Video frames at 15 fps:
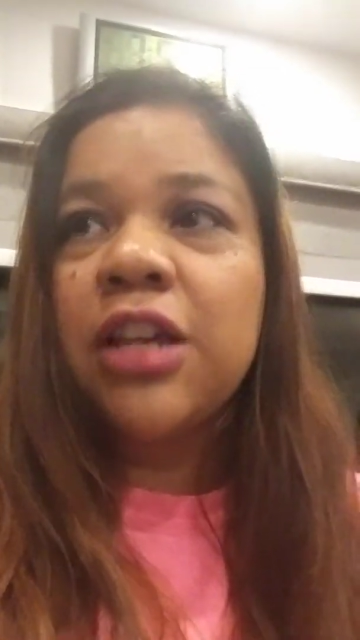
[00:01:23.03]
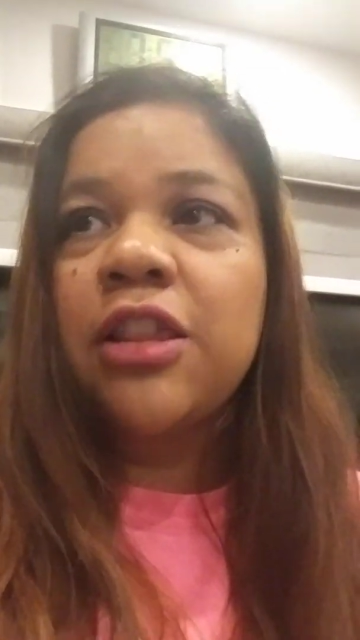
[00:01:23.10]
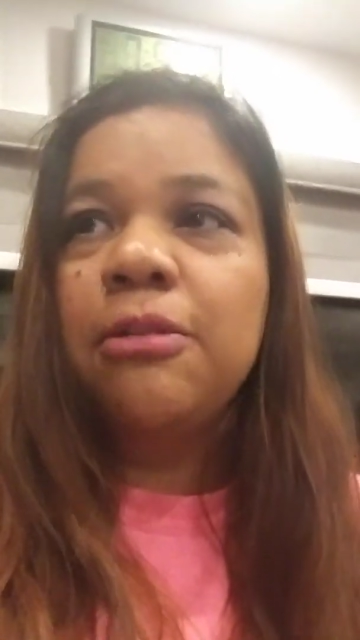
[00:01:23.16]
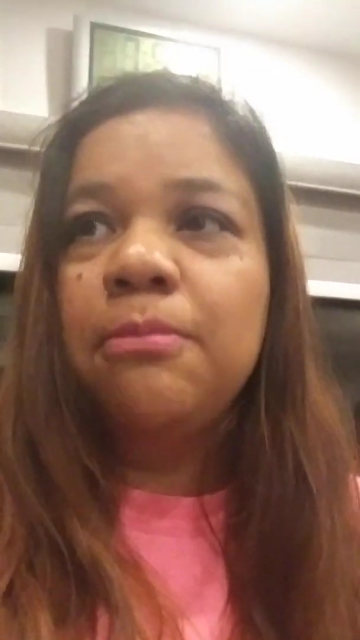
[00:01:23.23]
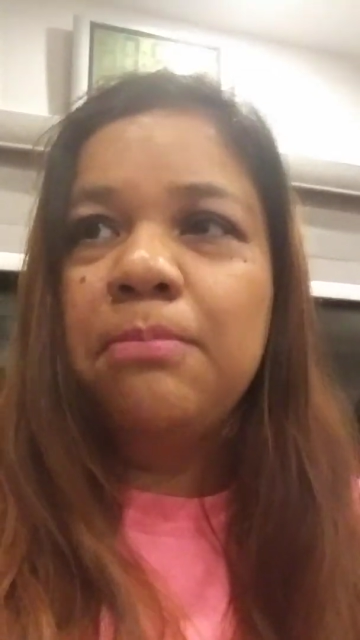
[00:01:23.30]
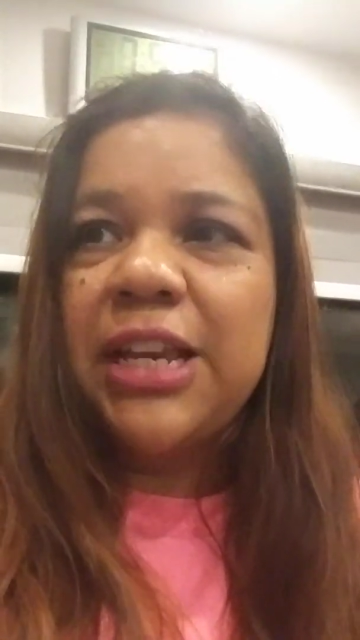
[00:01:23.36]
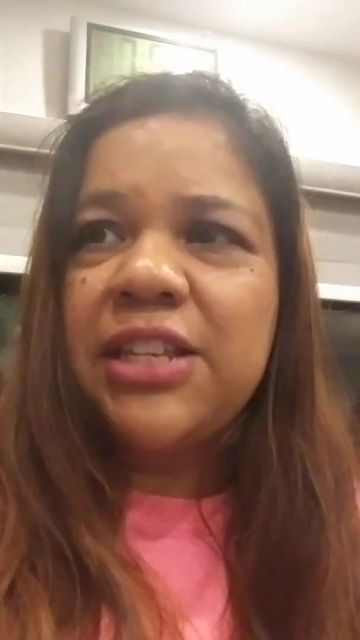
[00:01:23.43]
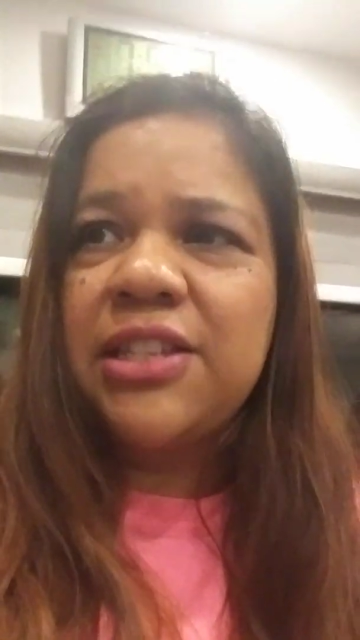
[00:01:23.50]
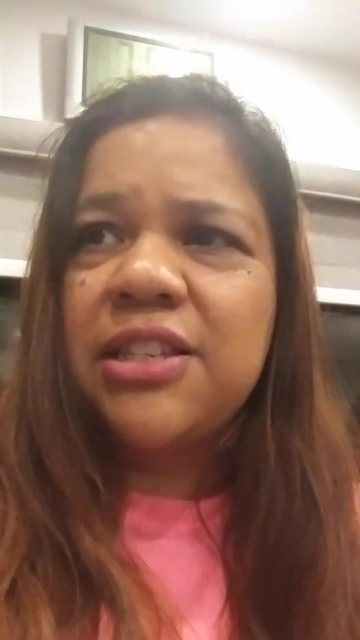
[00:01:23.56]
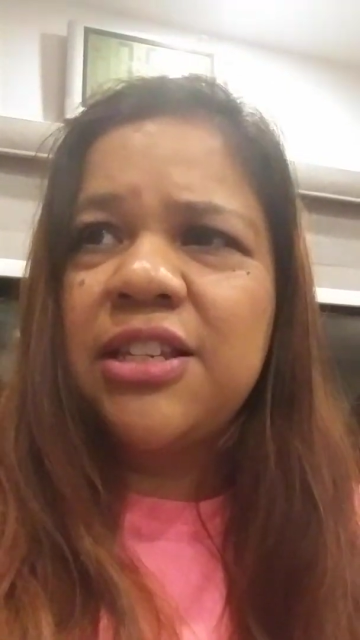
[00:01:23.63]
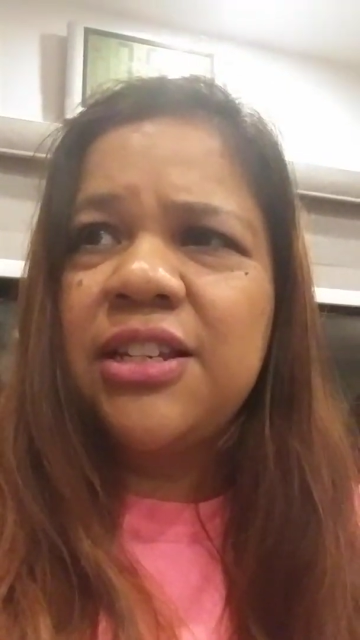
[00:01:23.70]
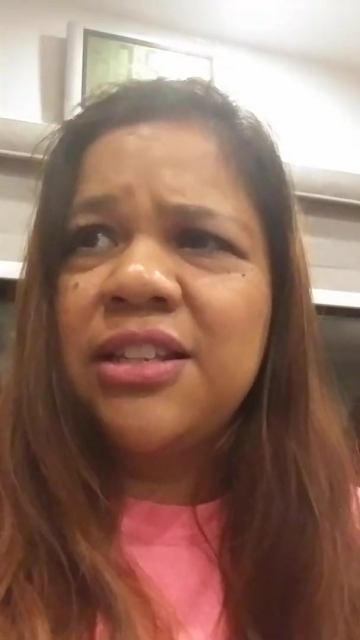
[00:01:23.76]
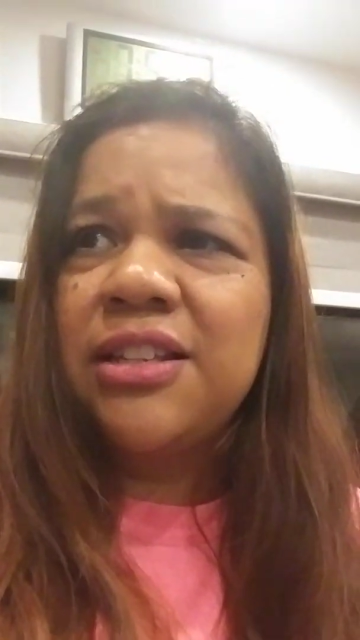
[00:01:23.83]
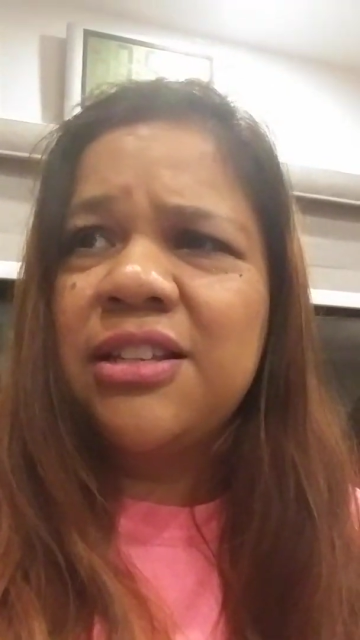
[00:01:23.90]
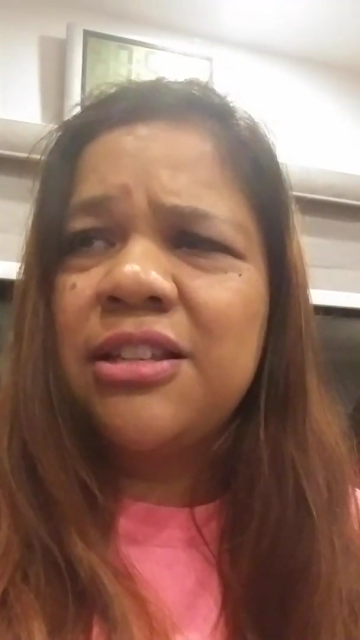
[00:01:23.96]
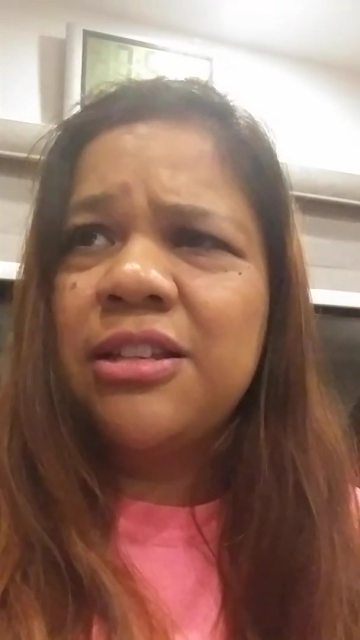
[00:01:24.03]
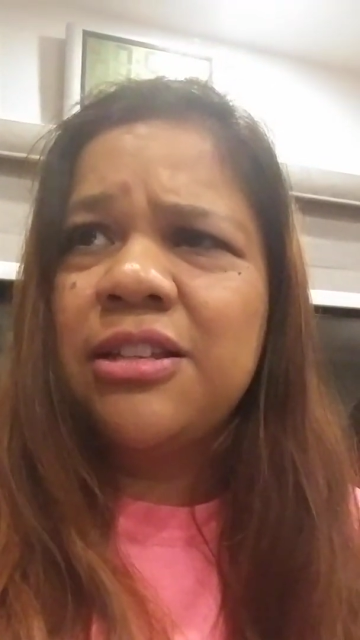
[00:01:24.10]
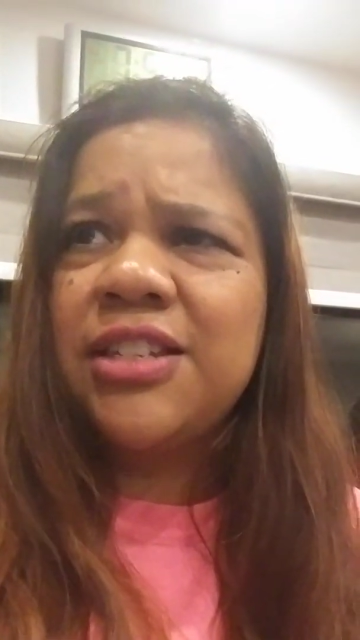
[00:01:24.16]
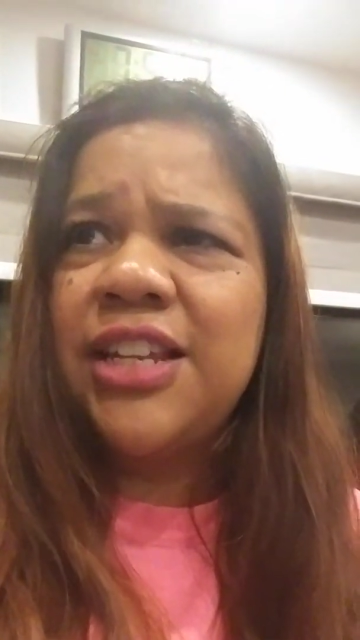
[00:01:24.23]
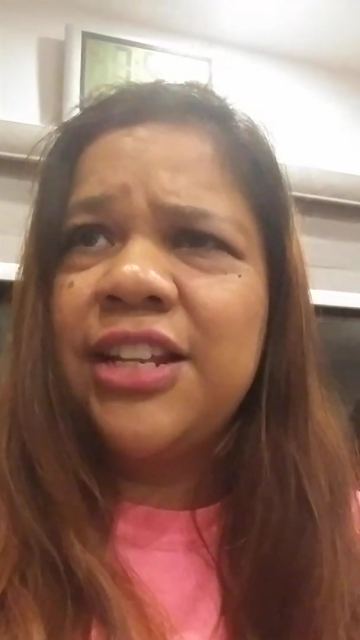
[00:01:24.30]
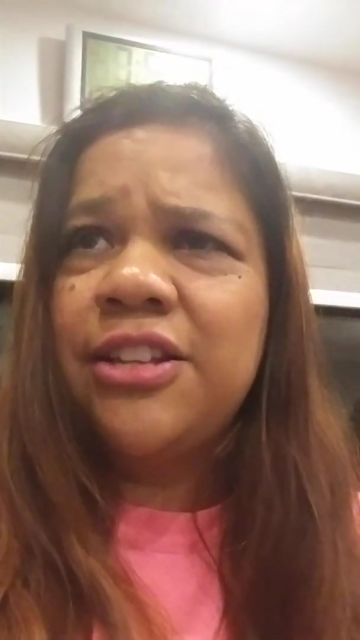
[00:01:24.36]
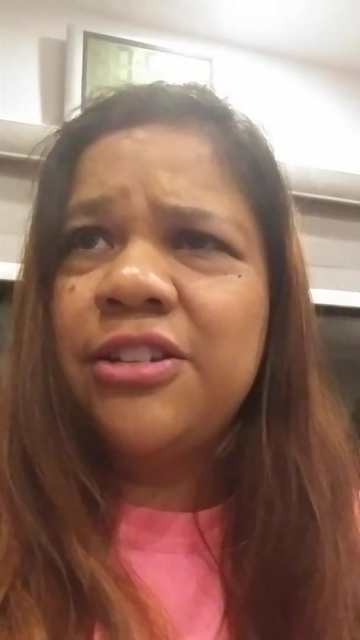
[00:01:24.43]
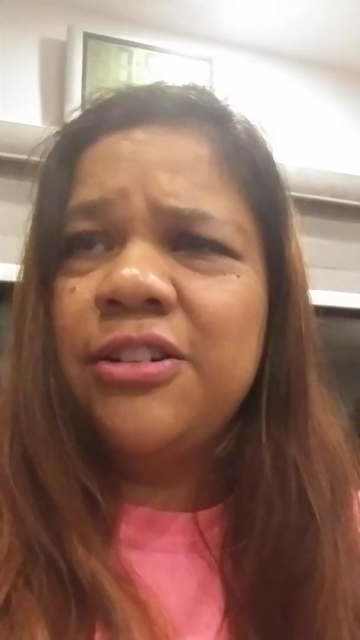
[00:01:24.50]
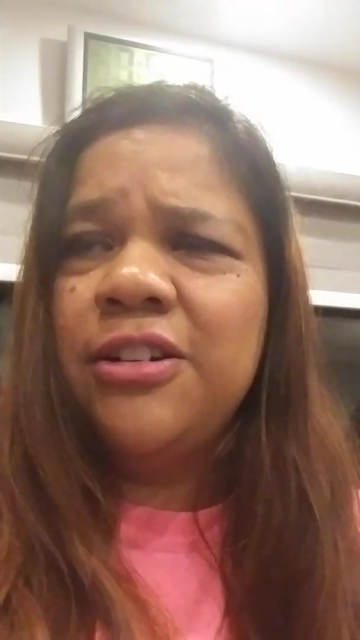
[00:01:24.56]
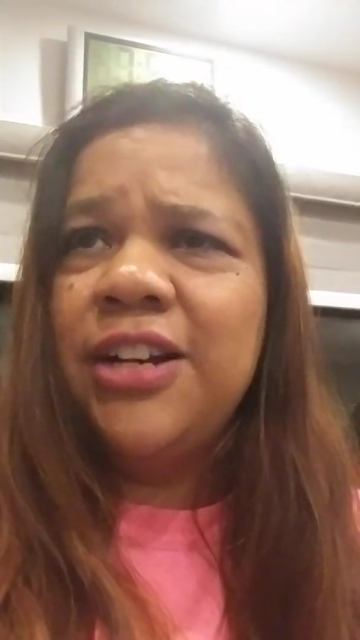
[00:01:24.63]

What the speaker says: of the Mason Center,